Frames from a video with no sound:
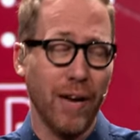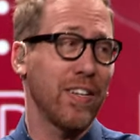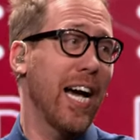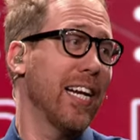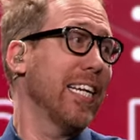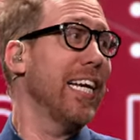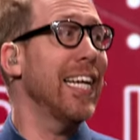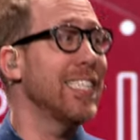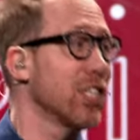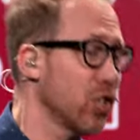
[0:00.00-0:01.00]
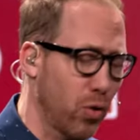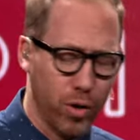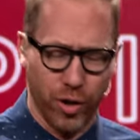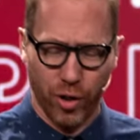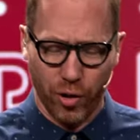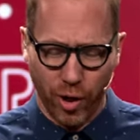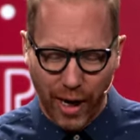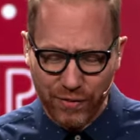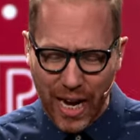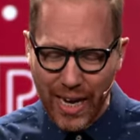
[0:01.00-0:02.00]
I've got an eating disorder, or
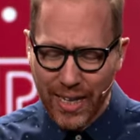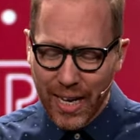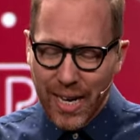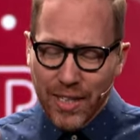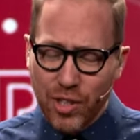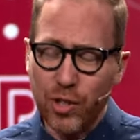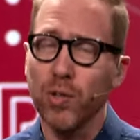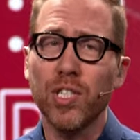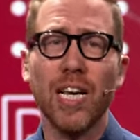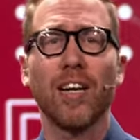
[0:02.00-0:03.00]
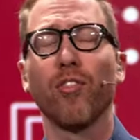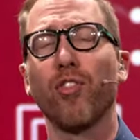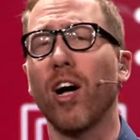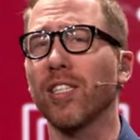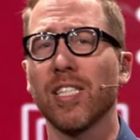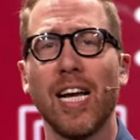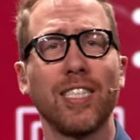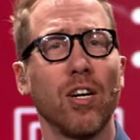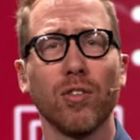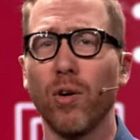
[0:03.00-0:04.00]
I've got suicidal thoughts, and I
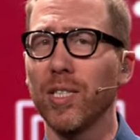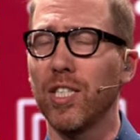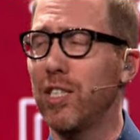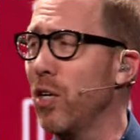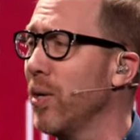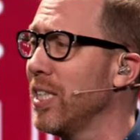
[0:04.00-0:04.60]
don't know what to do.